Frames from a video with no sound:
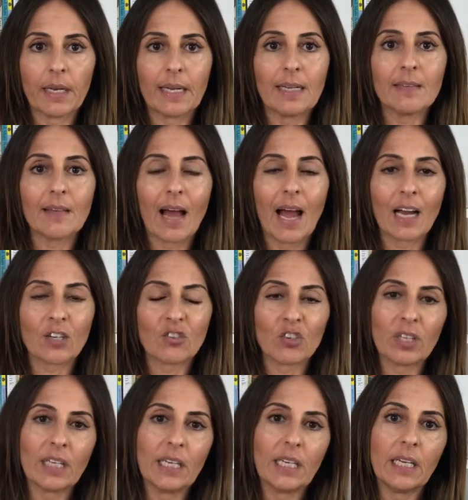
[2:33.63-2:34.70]
is
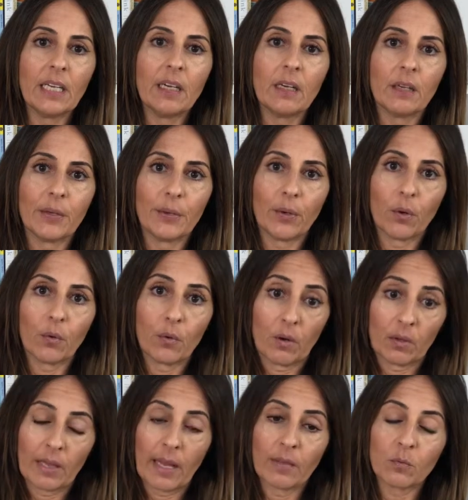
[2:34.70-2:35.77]
actually,
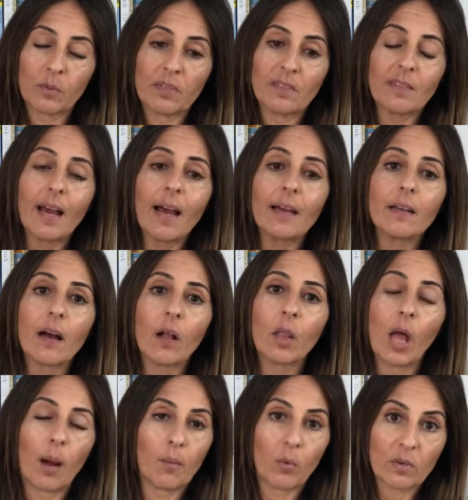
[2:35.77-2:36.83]
as we said, a
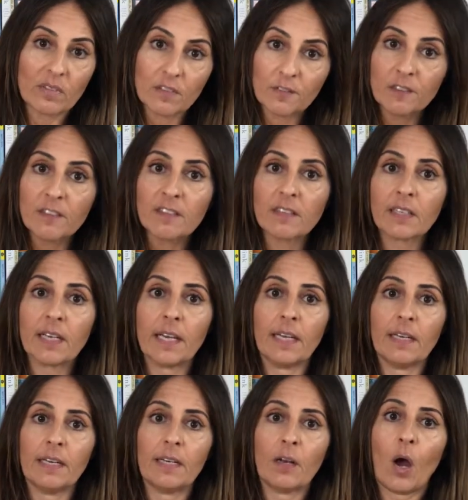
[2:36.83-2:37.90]
lot more
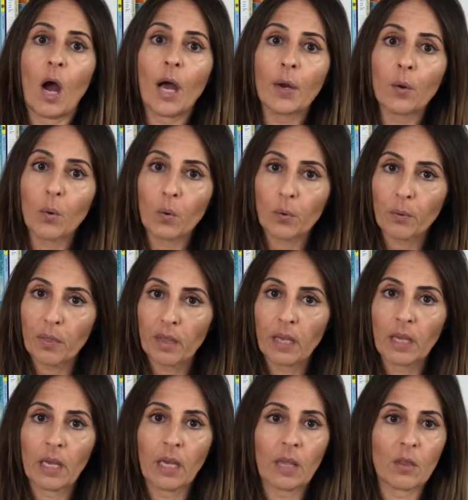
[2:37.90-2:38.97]
sophisticated, higher order
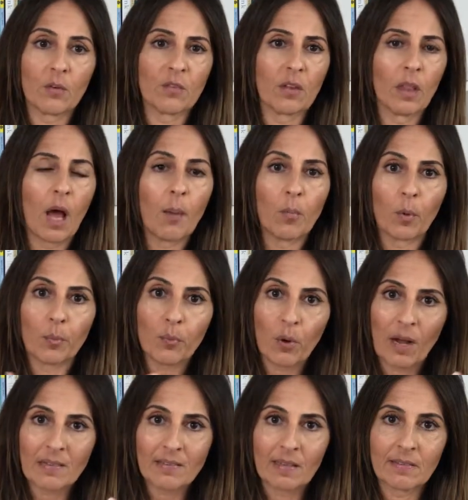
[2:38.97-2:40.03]
thinking. There's a lot more
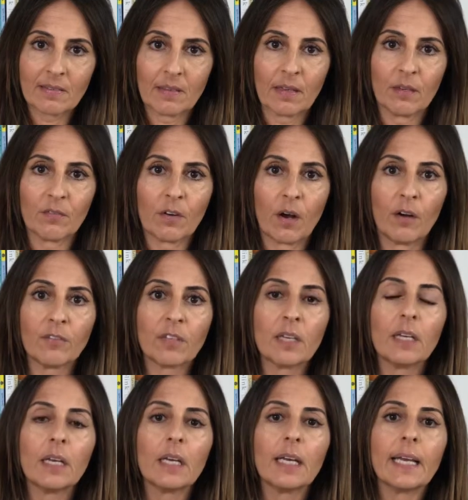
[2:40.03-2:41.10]
processing involved.
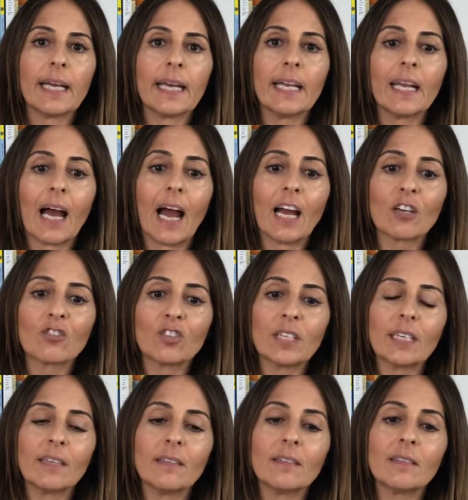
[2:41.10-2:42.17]
It actually
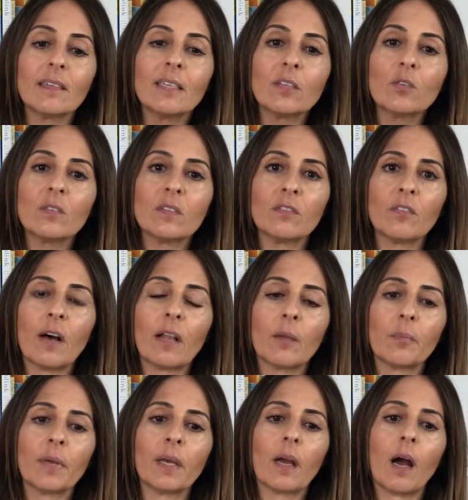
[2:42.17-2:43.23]
continues
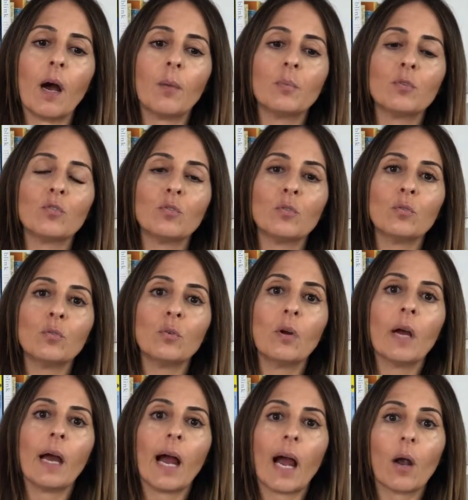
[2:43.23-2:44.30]
developing up to
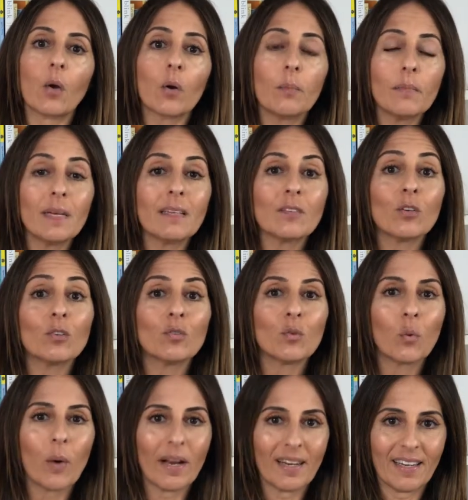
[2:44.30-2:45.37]
our
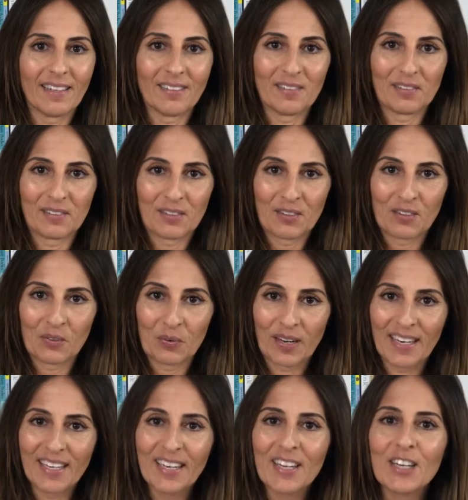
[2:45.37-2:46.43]
mid-20s,
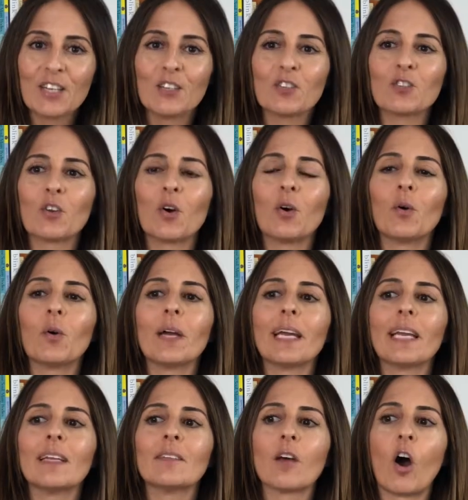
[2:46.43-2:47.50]
right? So
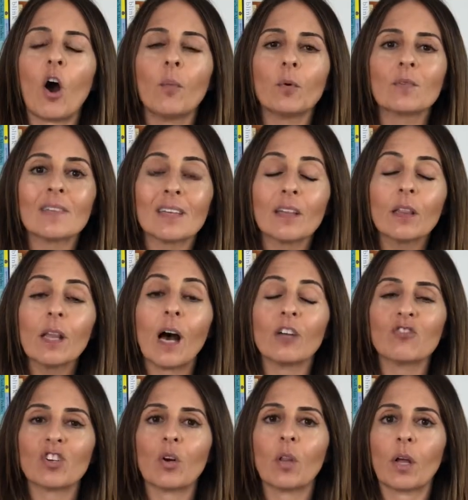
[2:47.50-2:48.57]
it's almost
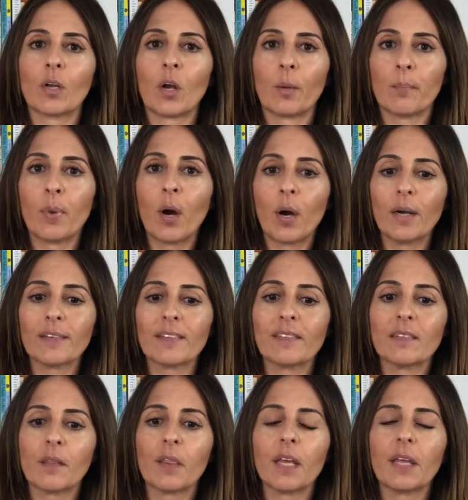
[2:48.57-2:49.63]
illogical on our part
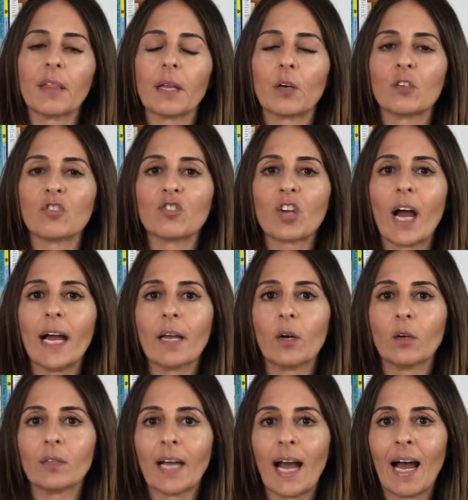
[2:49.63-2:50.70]
to think that our
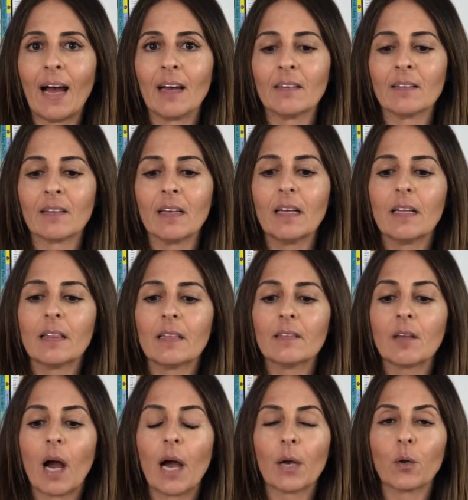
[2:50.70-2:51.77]
child has this
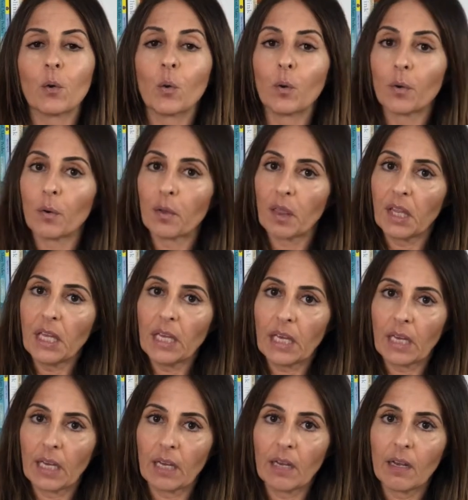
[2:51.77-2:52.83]
higher order
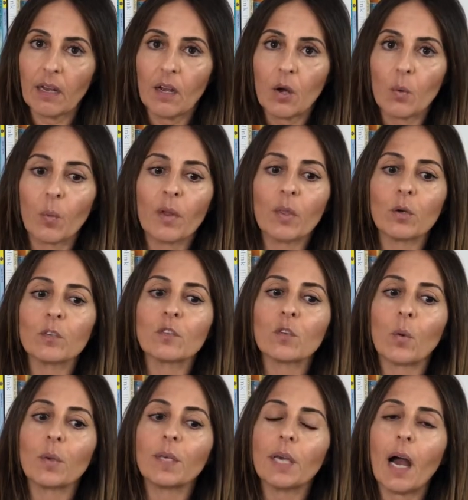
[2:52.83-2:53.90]
thinking when they're
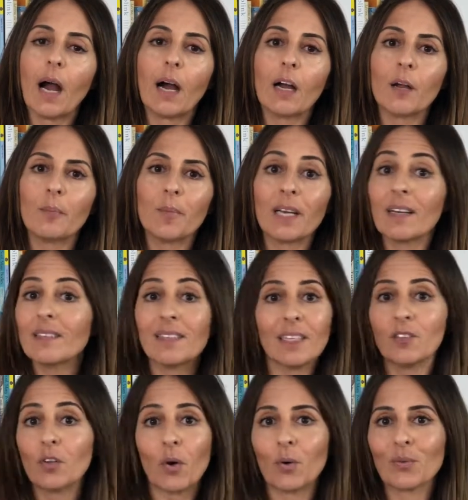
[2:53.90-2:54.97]
so young, because they
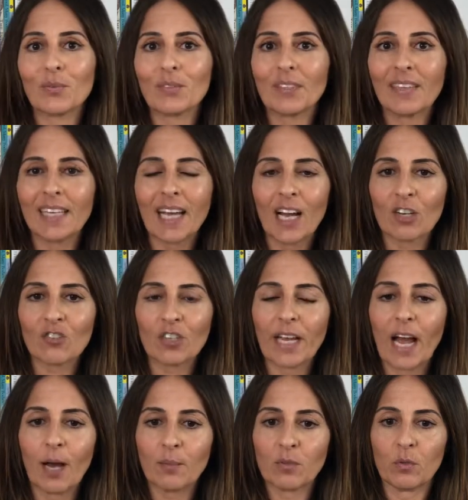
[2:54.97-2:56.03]
don't. They actually
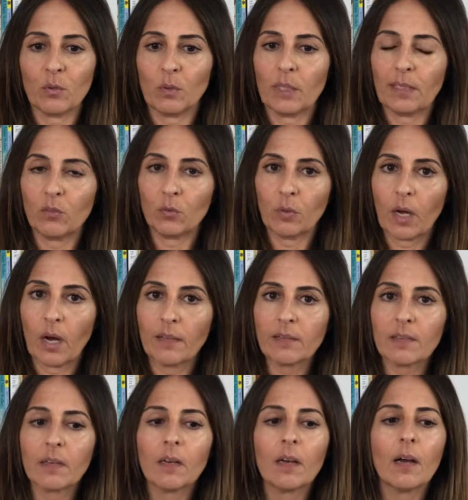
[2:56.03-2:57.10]
absolutely do not.
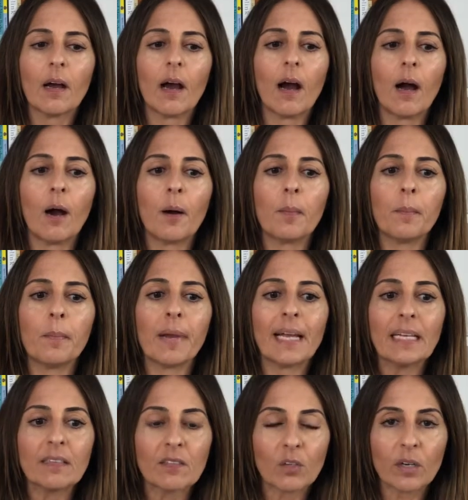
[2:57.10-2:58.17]

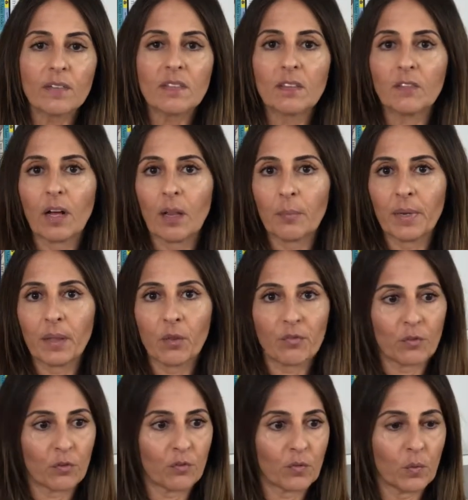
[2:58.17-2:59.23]
It starts developing the
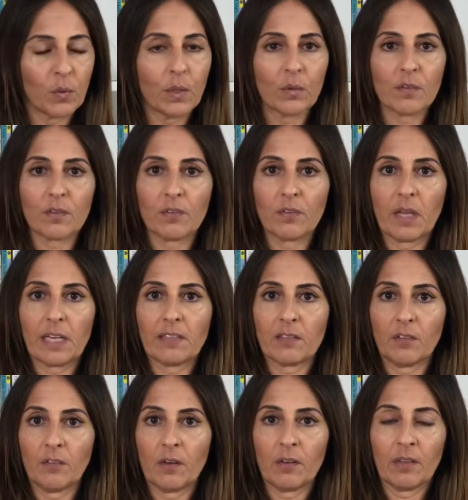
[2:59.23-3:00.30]
first few years of life,
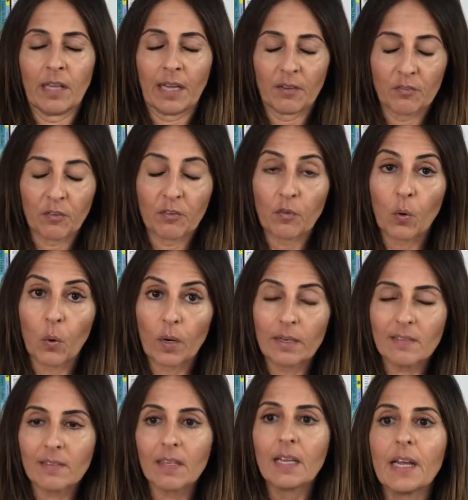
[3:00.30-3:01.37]
of
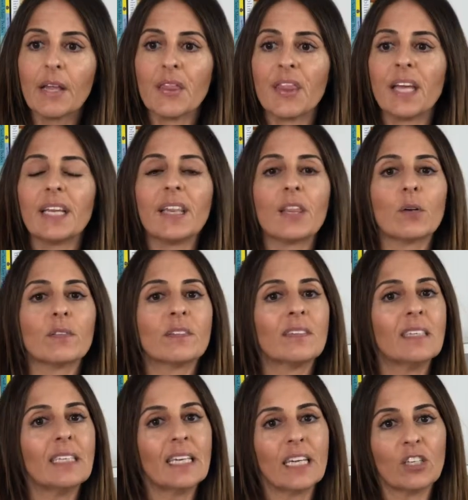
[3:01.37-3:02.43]
course. Then in their
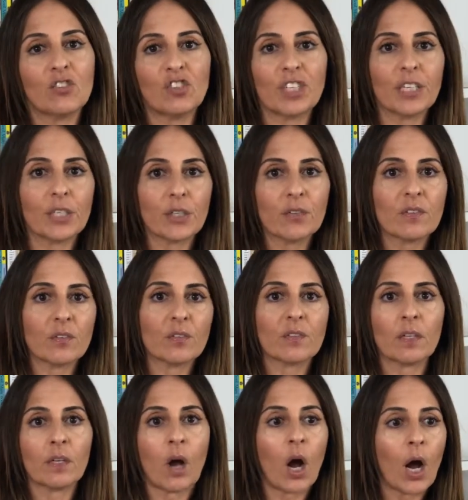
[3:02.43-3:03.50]
teenage years, there's
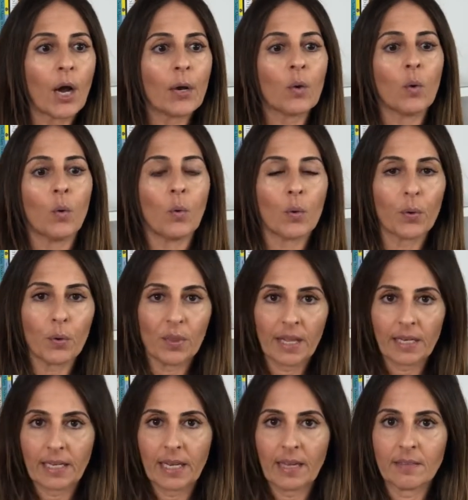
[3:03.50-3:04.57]
a higher order
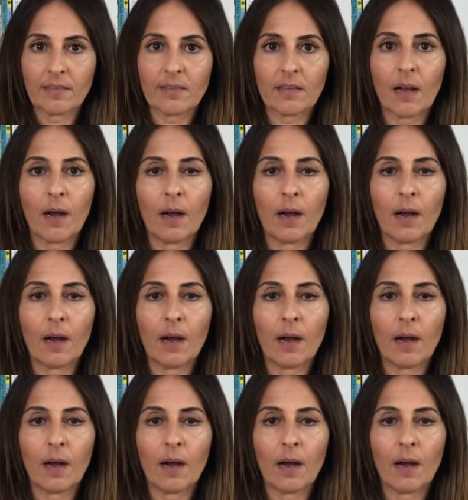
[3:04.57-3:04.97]
that gets